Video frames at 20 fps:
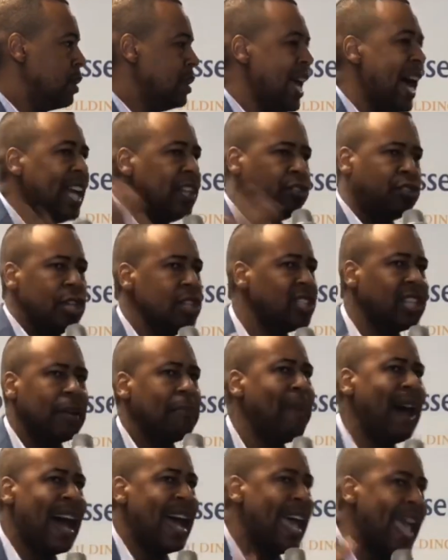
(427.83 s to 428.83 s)
Not just
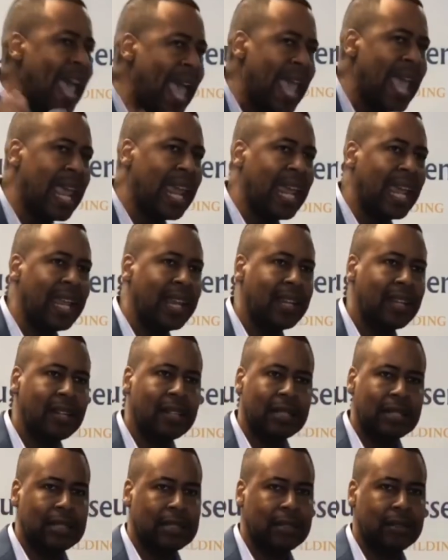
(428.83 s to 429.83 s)
in my head.
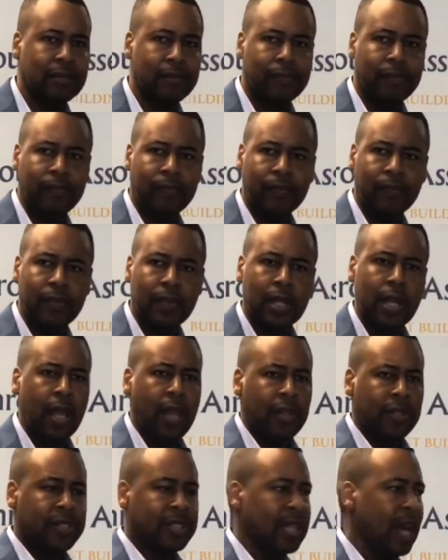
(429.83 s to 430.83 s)

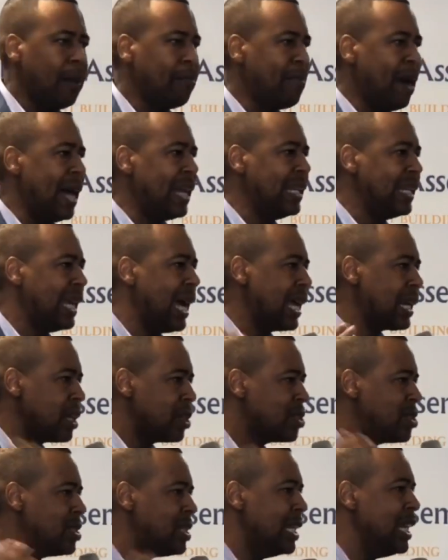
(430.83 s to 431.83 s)
Somebody got
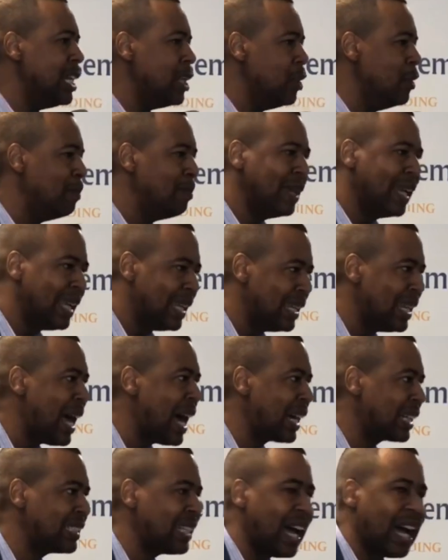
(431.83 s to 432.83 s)
to see you being
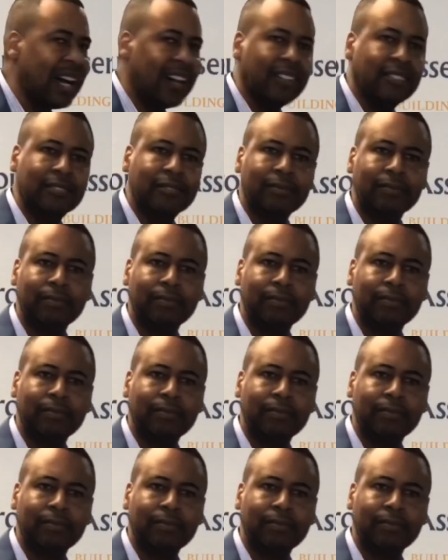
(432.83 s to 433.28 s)
knocked out.